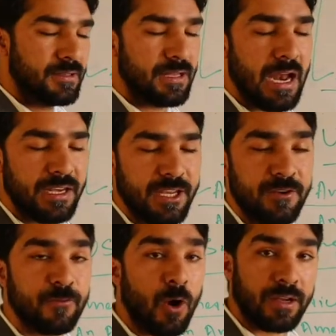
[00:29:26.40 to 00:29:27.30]

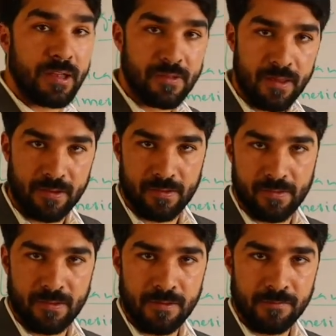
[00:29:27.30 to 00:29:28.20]

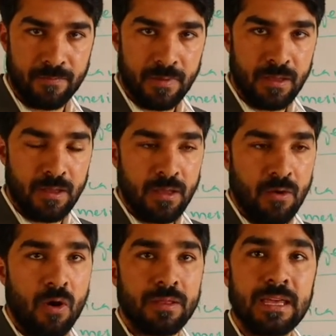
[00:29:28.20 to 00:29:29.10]
1946,
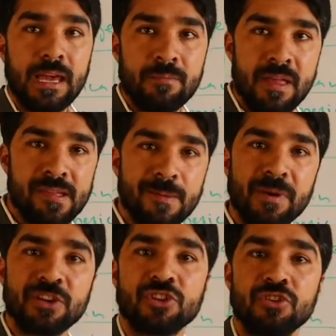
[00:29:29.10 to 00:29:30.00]
on the
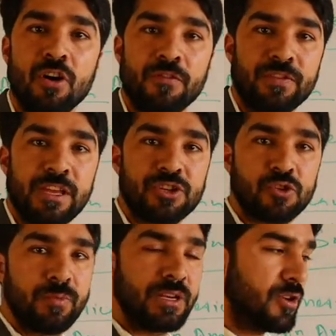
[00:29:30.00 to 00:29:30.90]
emancipation of the
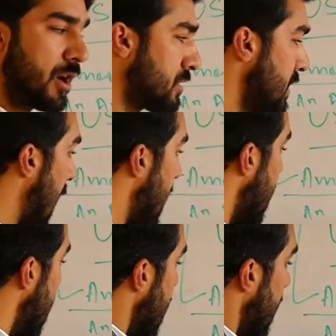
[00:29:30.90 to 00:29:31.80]
Truman Doctrine,
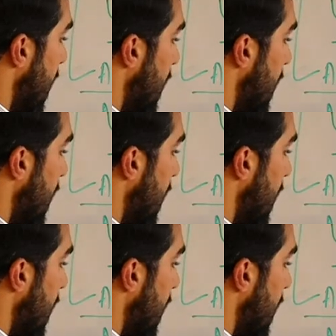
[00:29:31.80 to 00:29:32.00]
he